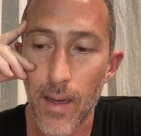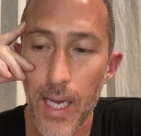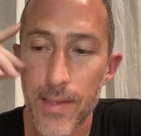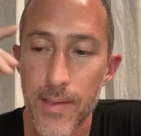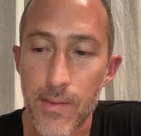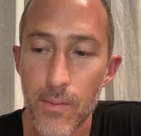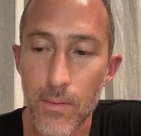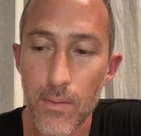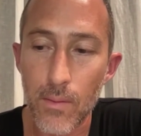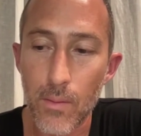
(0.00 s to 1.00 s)
as
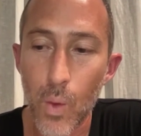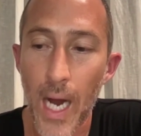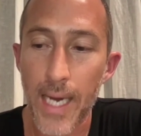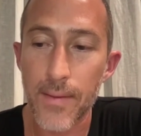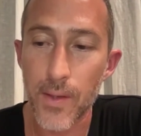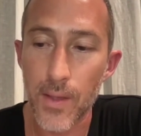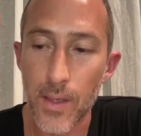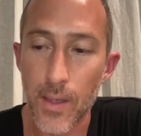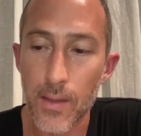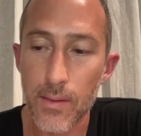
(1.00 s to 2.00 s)
white for
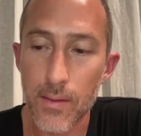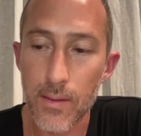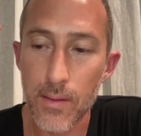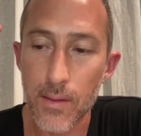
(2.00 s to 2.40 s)
earth,